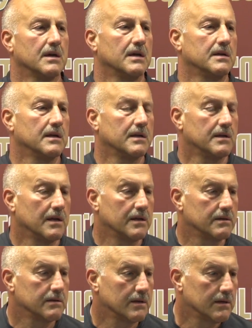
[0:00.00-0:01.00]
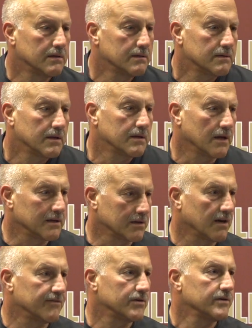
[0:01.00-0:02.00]
and
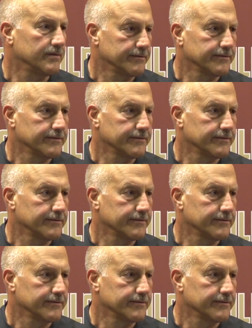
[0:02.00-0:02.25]
covered.